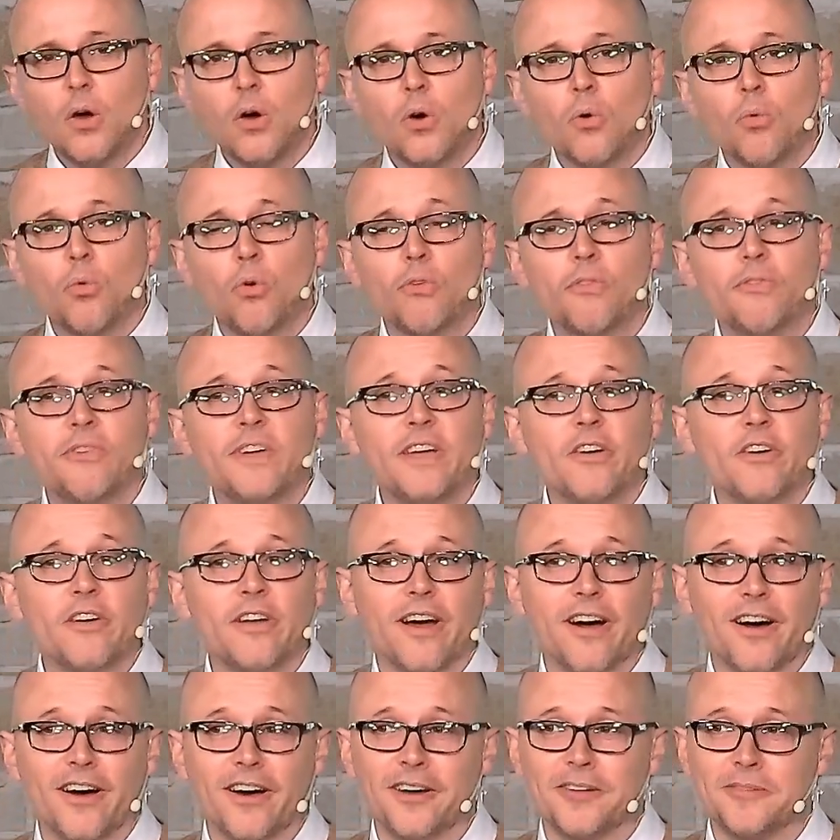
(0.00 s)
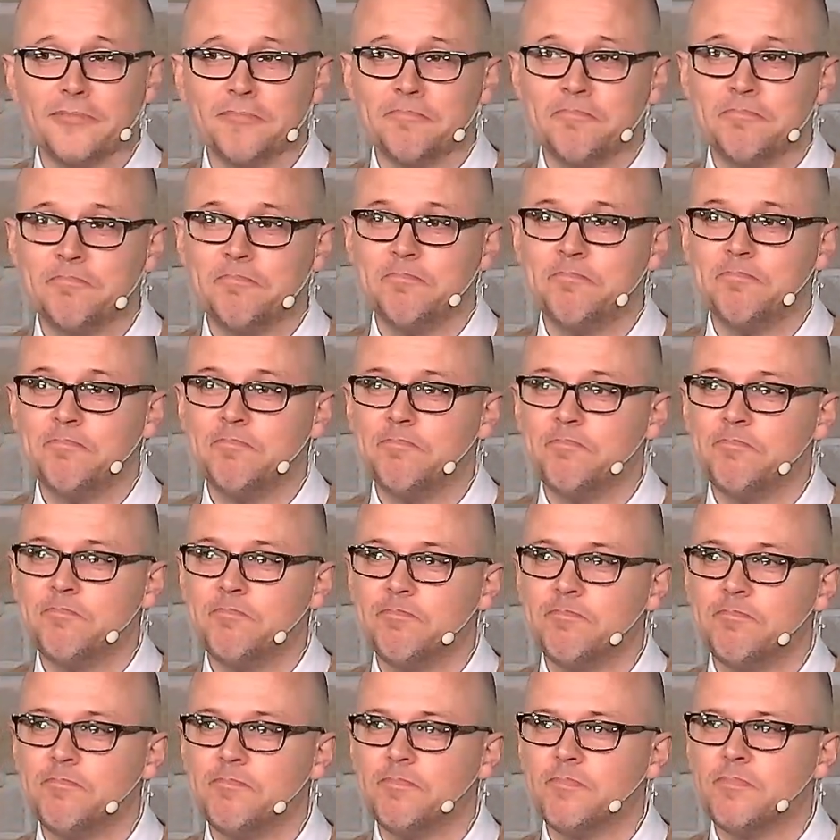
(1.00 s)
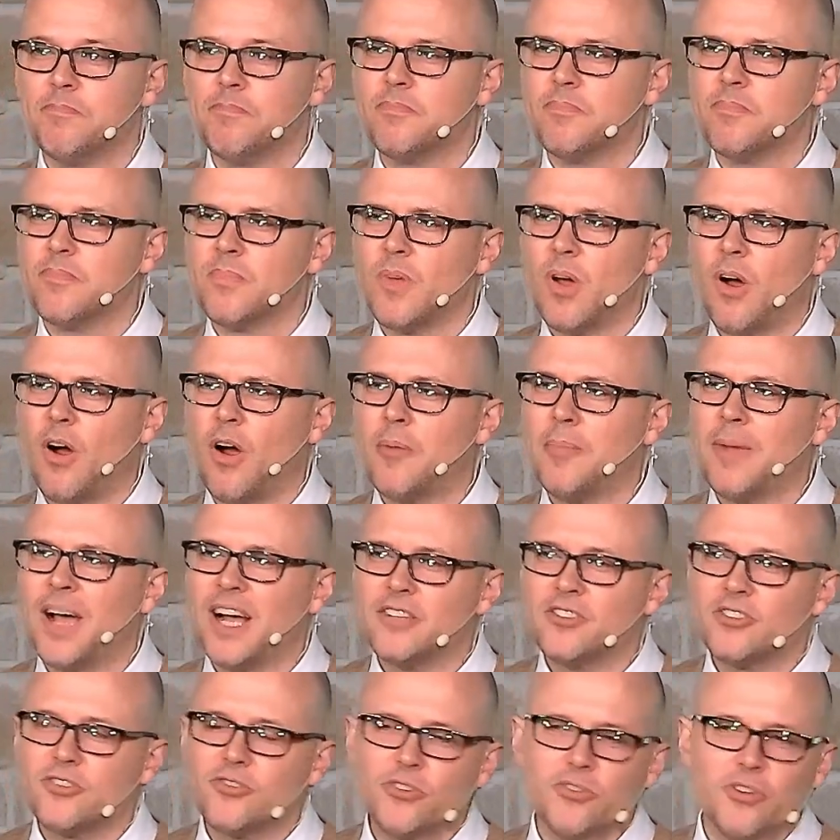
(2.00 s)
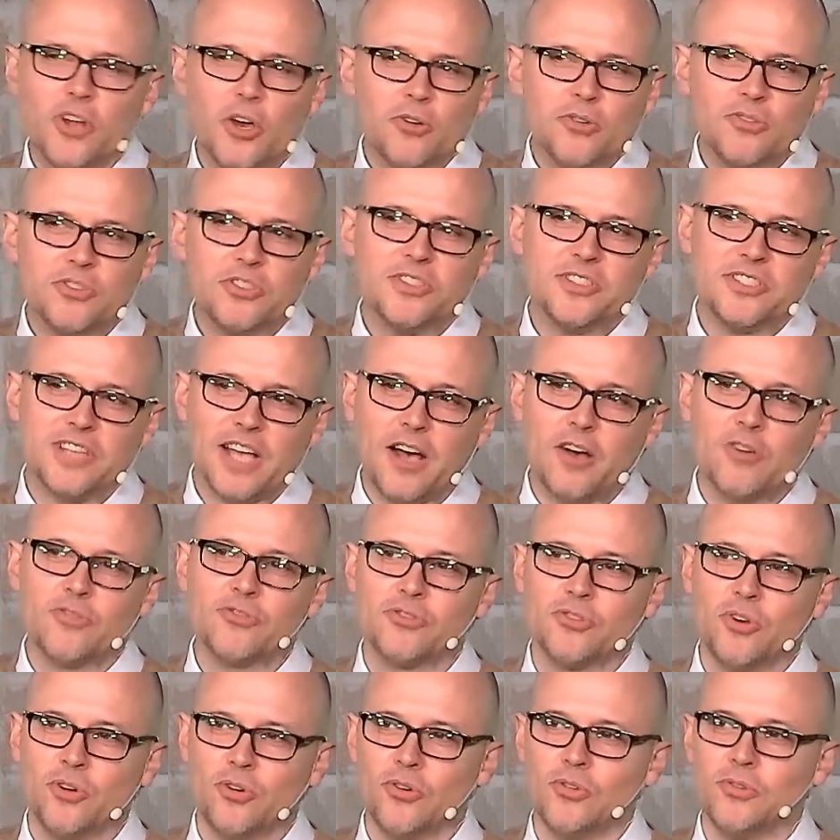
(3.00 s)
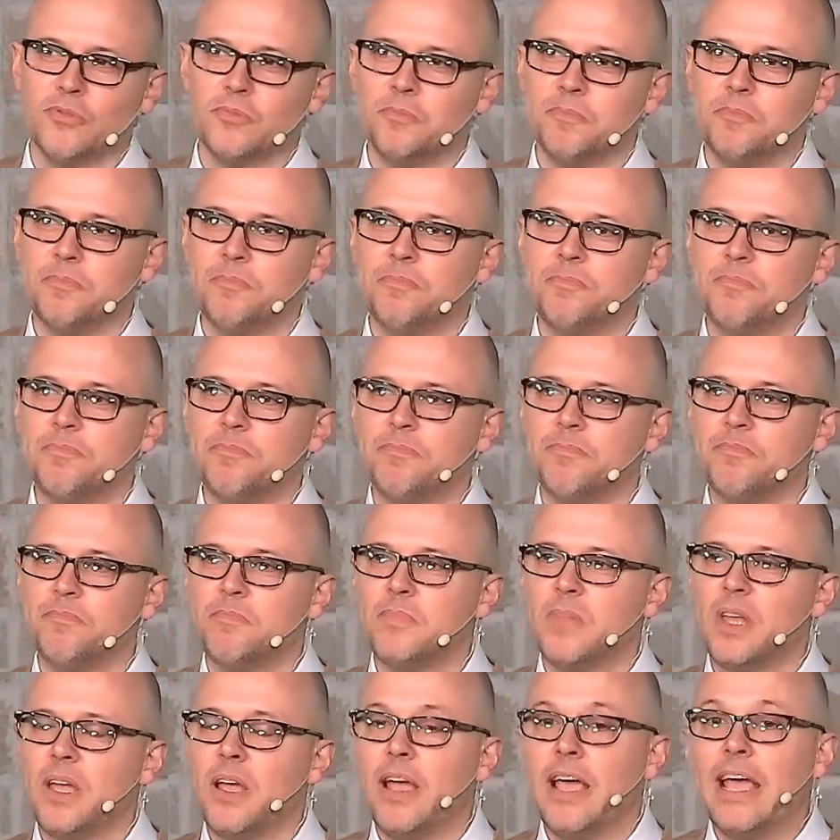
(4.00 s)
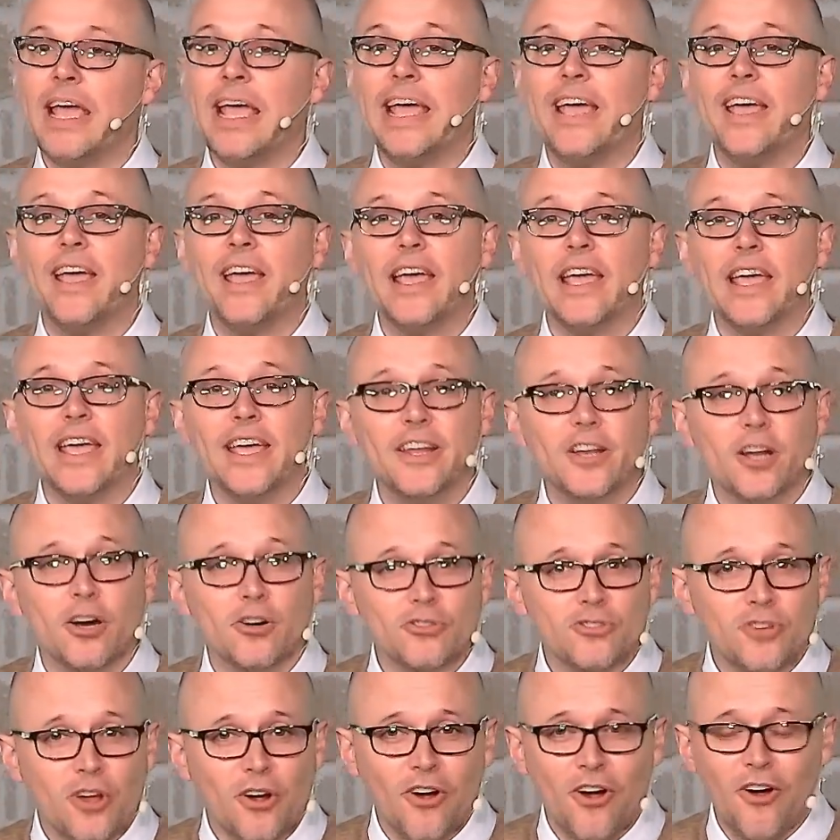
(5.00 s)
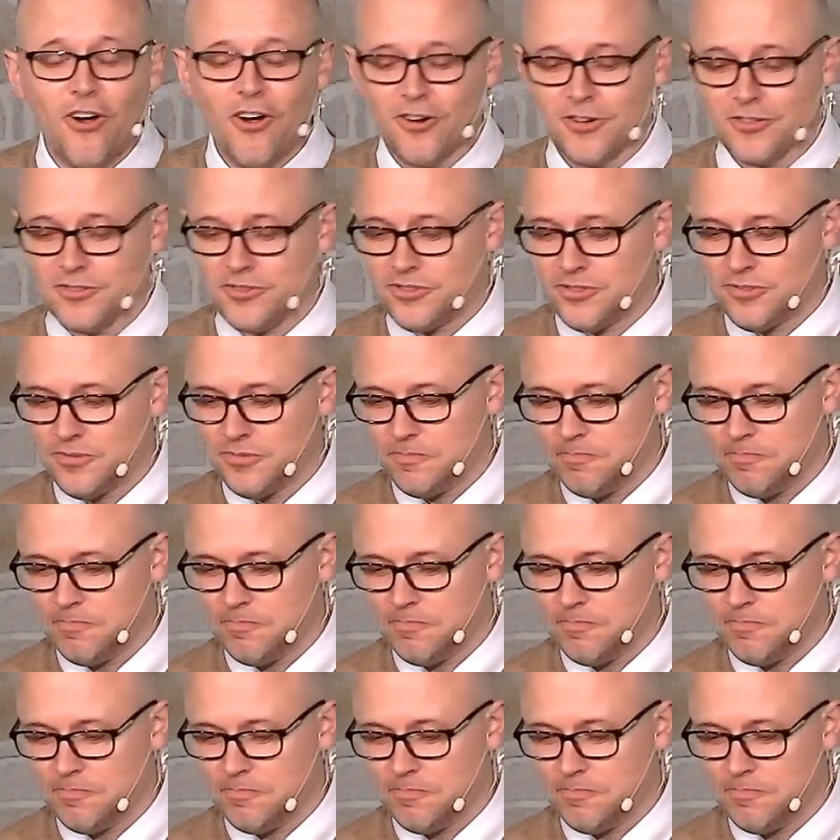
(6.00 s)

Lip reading: Well, fear not. Our Master knows his household. He knows our hearts.